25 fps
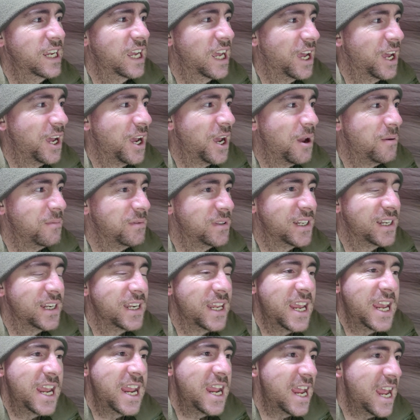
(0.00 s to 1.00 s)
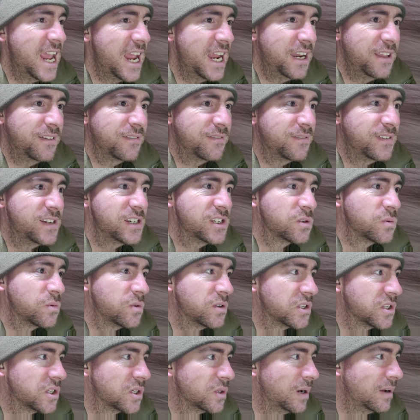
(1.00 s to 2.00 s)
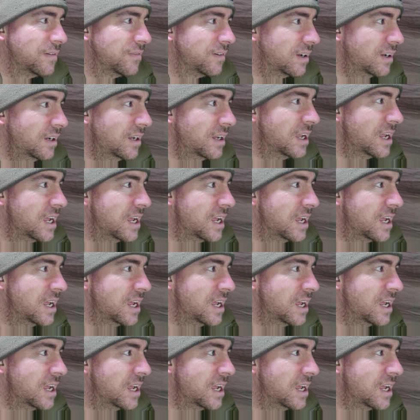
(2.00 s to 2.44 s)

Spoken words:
Didn't hear any fish whatsoever.